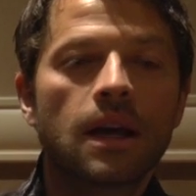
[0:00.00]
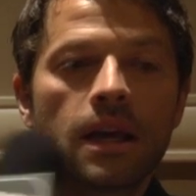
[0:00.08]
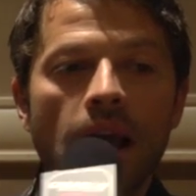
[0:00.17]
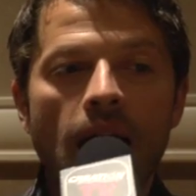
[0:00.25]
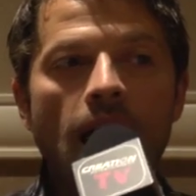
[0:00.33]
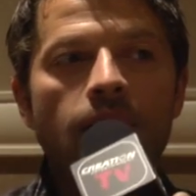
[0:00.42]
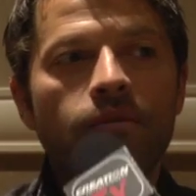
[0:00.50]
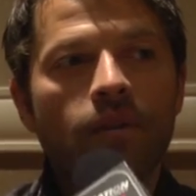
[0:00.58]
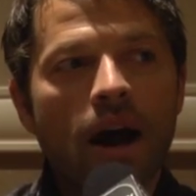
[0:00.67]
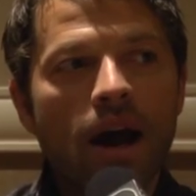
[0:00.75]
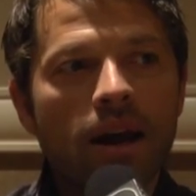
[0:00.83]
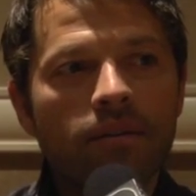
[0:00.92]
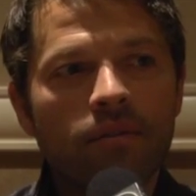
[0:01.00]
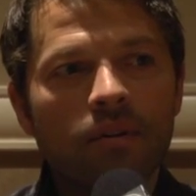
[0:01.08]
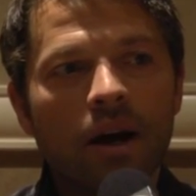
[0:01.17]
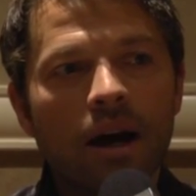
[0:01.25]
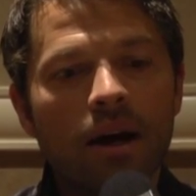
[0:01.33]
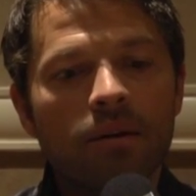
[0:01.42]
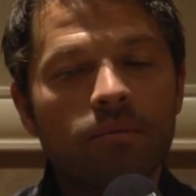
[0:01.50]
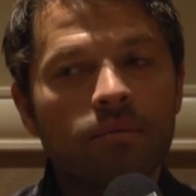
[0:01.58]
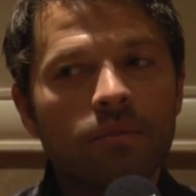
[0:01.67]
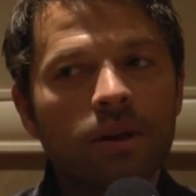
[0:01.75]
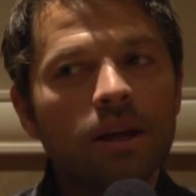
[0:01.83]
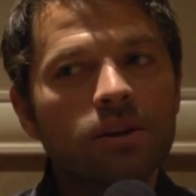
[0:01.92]
Yeah,
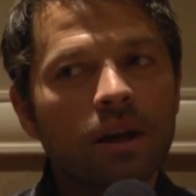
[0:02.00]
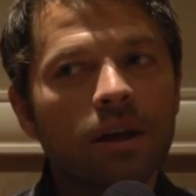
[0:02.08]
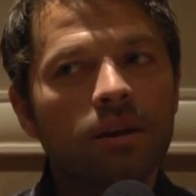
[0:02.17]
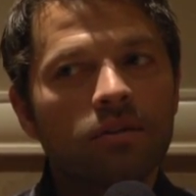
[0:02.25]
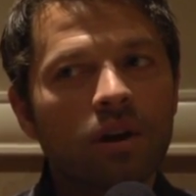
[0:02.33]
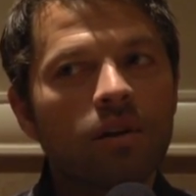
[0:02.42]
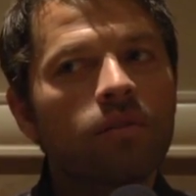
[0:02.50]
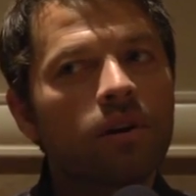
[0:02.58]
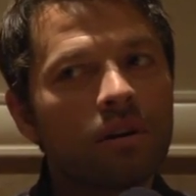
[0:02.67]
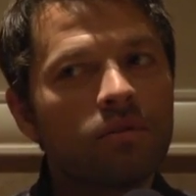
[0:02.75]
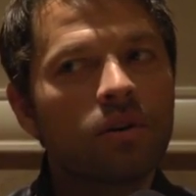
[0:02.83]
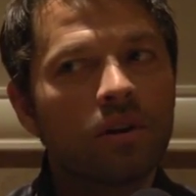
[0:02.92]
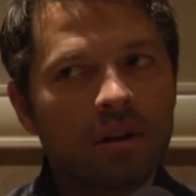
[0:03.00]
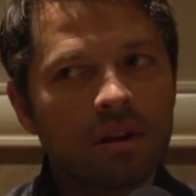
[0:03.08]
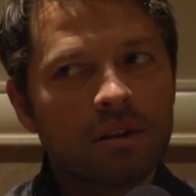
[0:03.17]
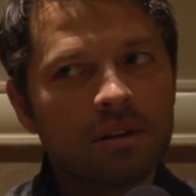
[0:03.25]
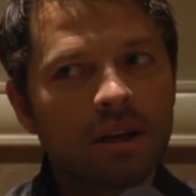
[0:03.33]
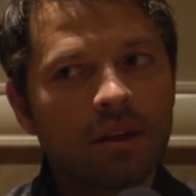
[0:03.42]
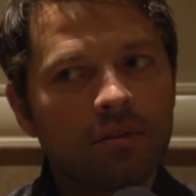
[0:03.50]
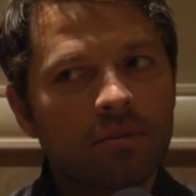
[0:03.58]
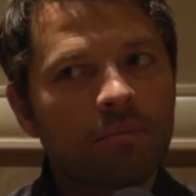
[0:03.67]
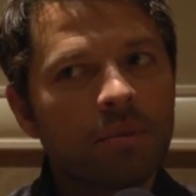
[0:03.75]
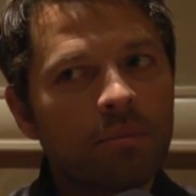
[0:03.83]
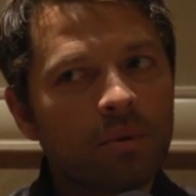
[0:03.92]
hitchhiking has gotten very difficult in the States.
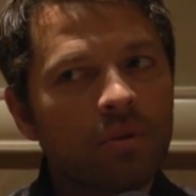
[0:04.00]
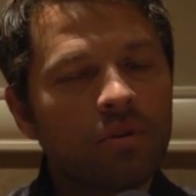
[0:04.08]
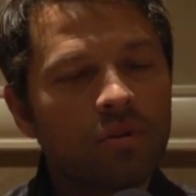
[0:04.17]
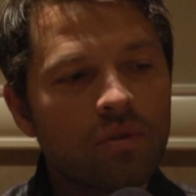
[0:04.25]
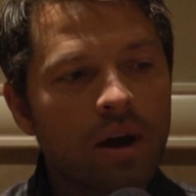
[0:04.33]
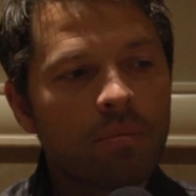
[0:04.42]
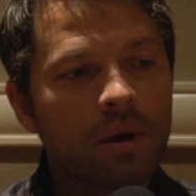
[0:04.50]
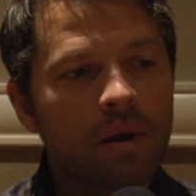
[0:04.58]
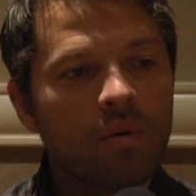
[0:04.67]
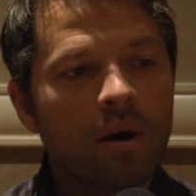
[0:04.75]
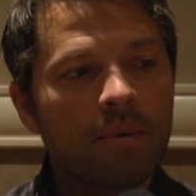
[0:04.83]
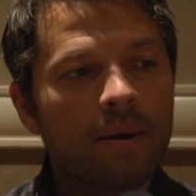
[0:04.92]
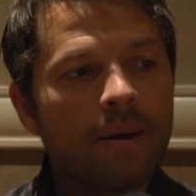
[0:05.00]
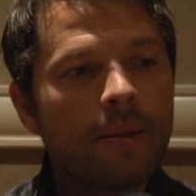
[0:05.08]
People do not pick you up.